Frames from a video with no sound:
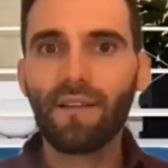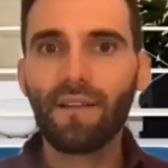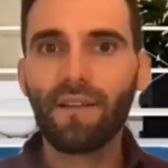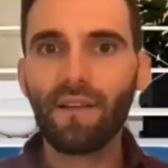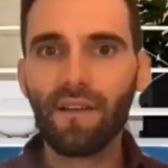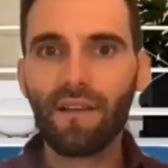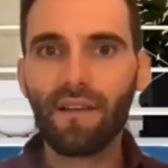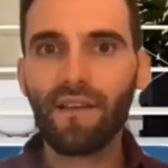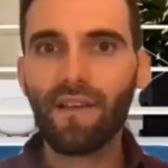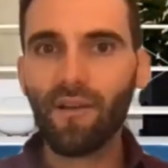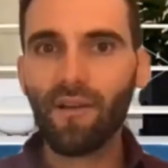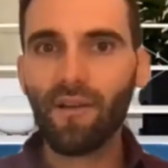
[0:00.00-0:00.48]

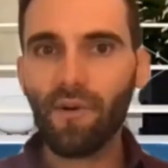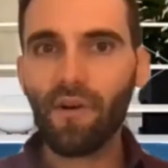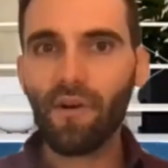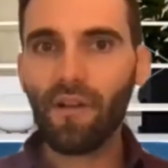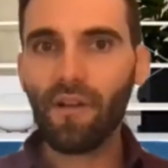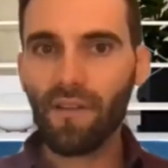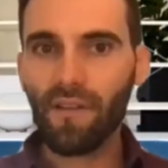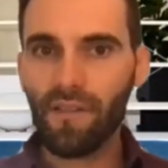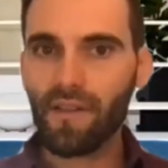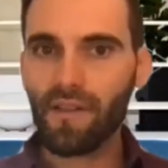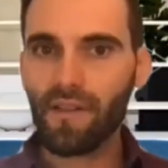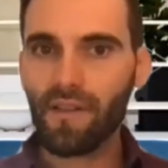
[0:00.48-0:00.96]
look here,
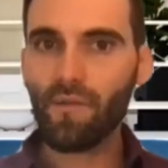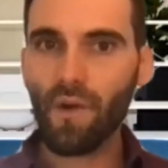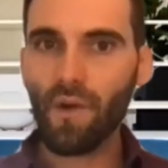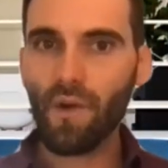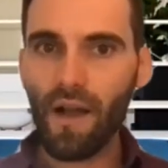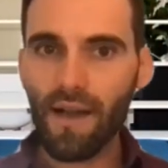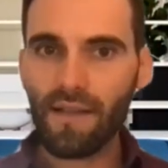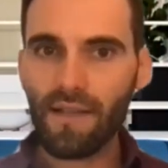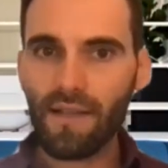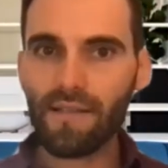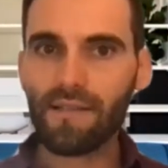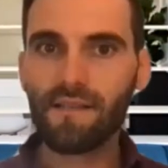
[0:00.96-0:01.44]
Paul, in the
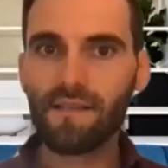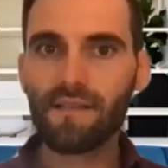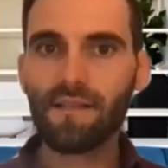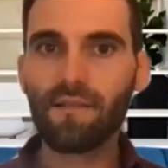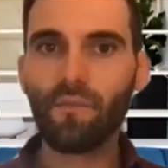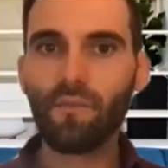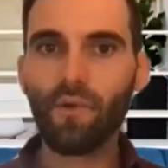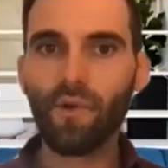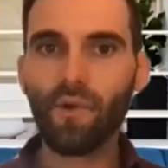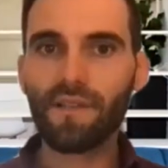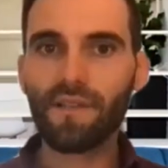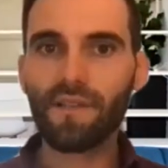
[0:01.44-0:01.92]
US,
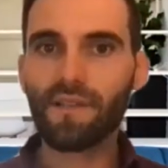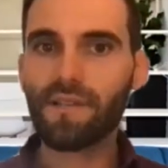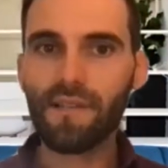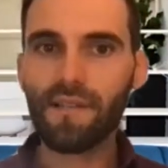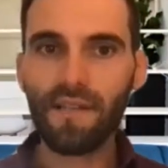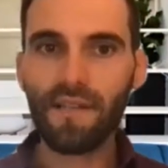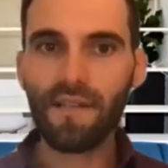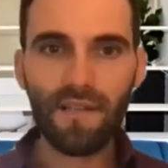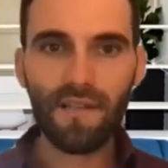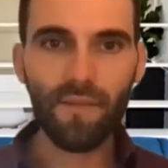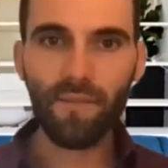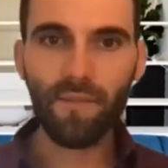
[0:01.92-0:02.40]
more than
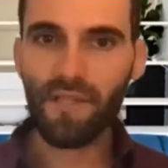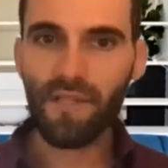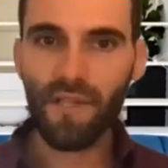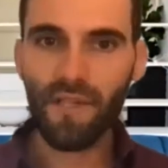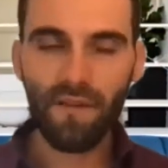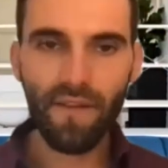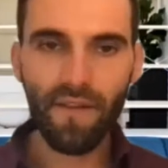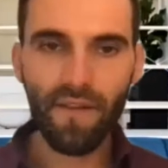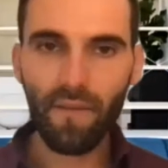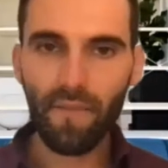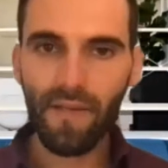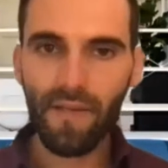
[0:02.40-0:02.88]

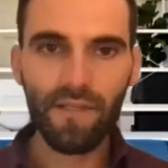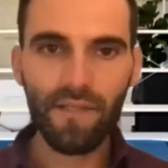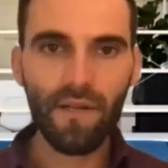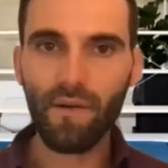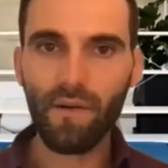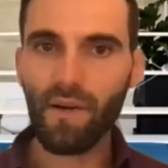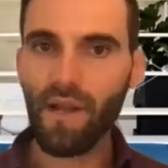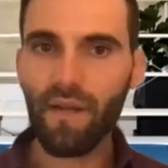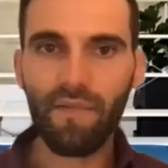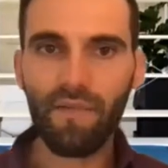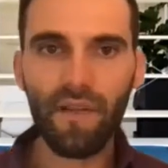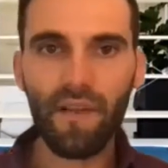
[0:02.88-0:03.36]
60% of families
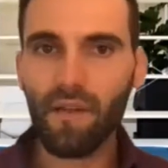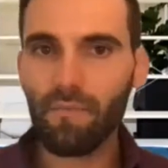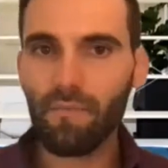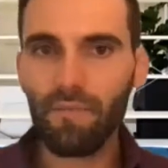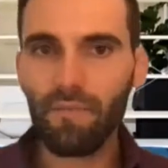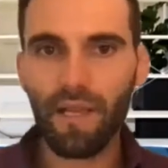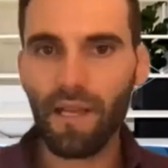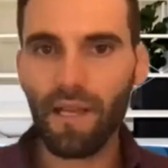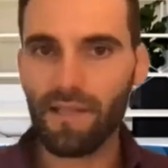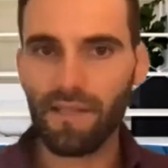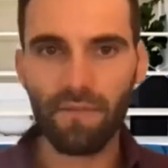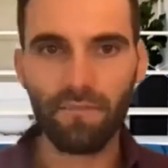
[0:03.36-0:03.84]
don't have any
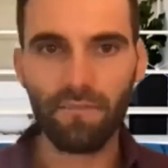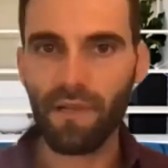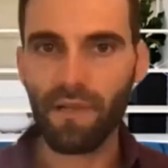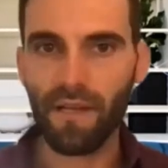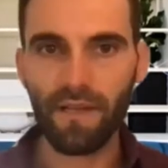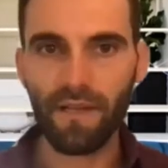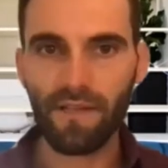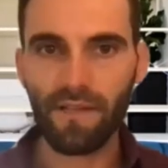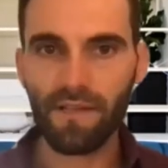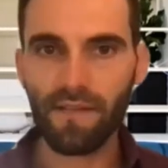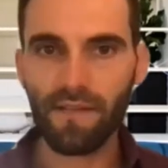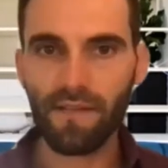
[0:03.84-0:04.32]
plans in
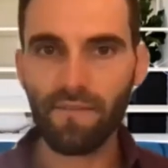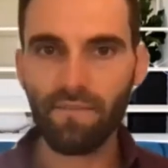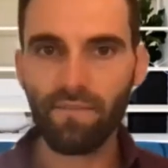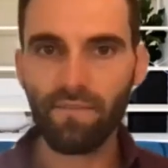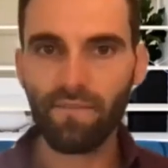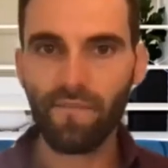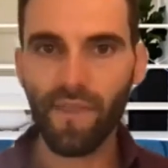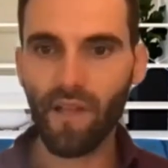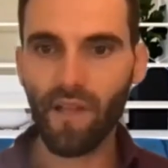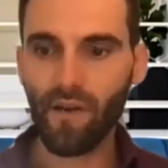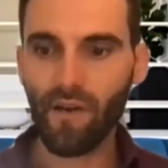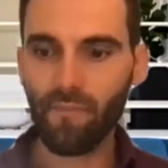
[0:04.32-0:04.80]
place.
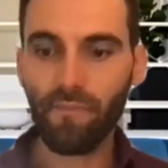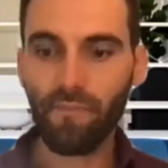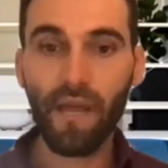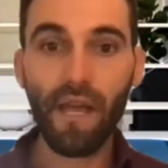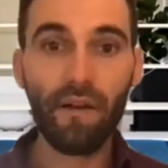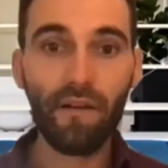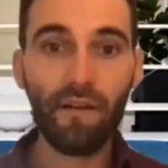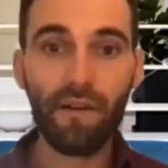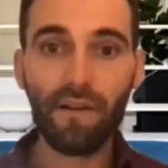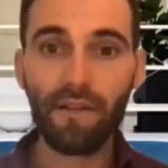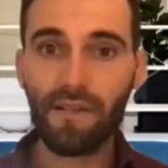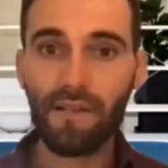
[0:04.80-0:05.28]
They're
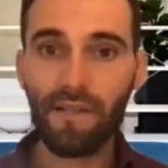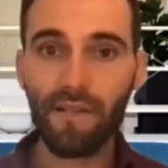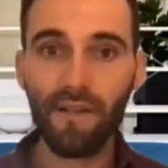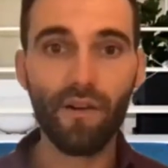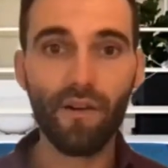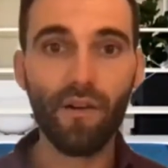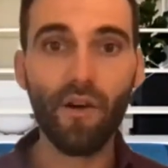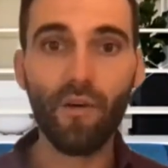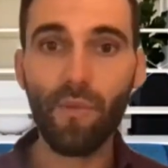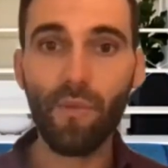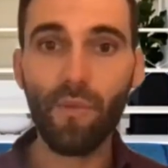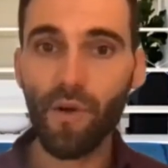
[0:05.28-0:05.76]
parents,
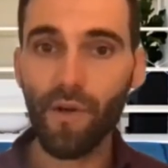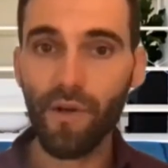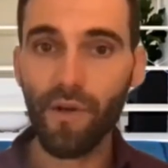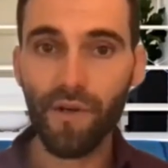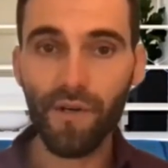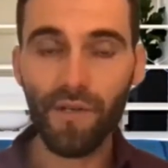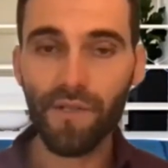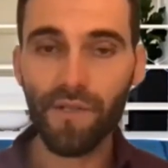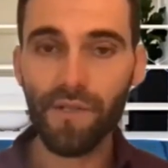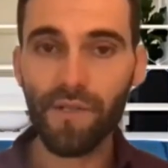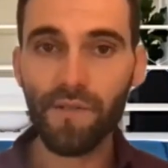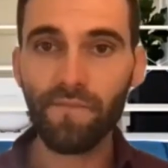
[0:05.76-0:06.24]
they're
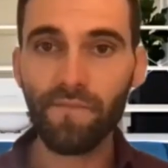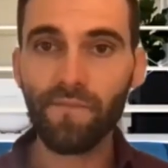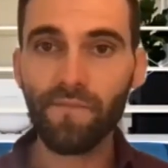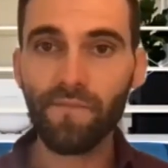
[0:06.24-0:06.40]
homeowners.